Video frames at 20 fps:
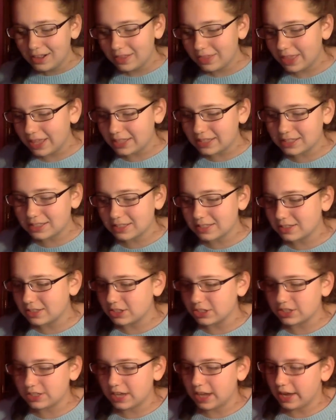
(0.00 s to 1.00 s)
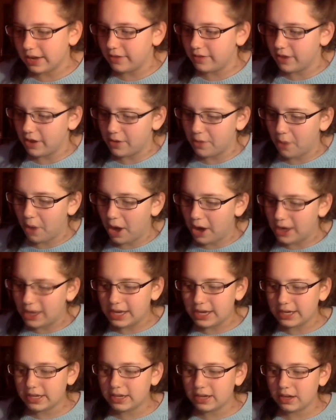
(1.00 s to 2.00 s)
that's just kind of
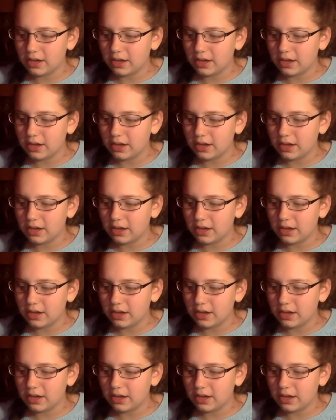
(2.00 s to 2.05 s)
ironic.